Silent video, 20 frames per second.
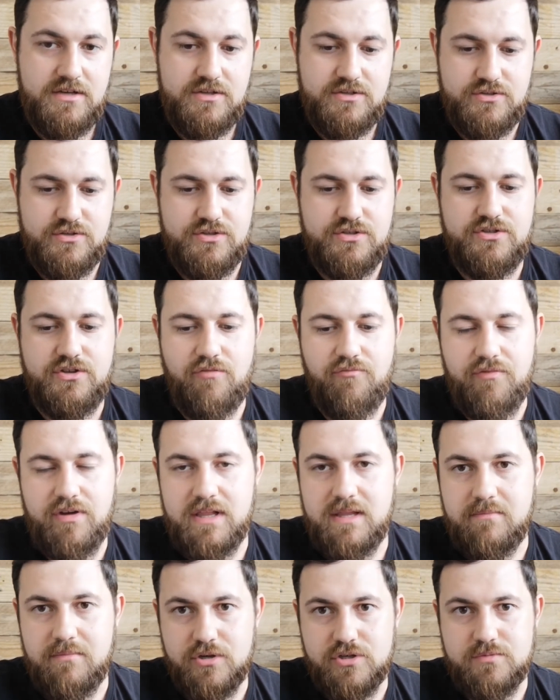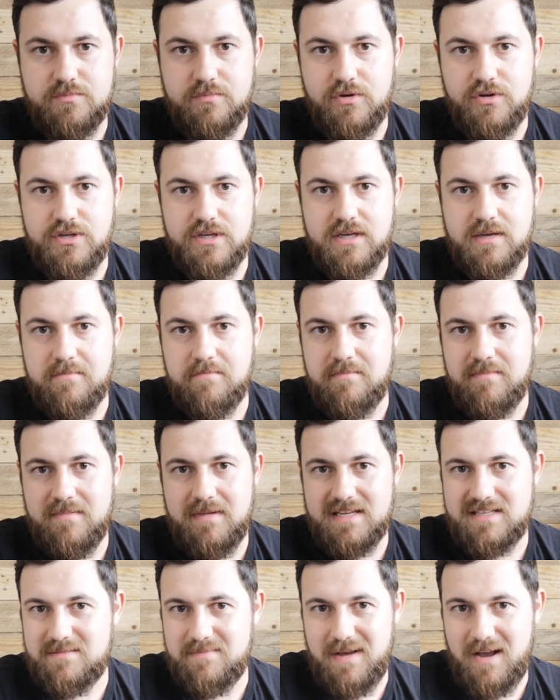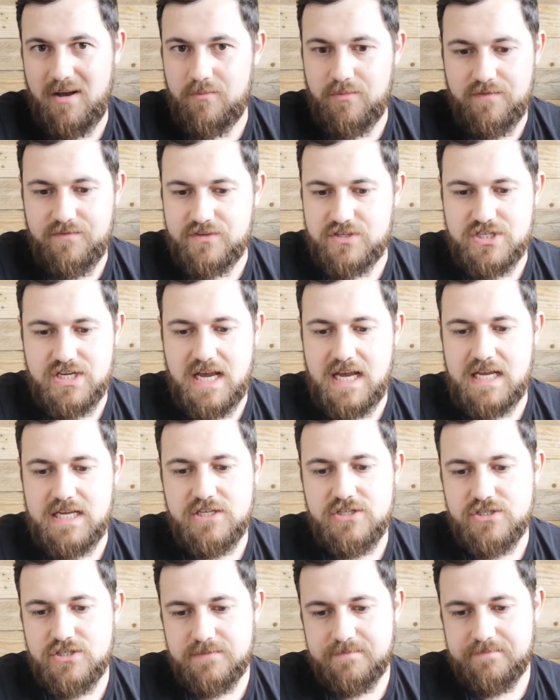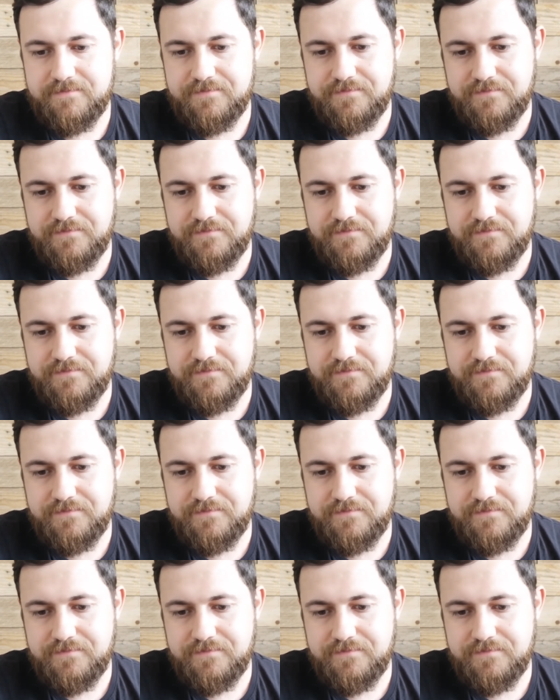So there's not really much more you can mess about with and change.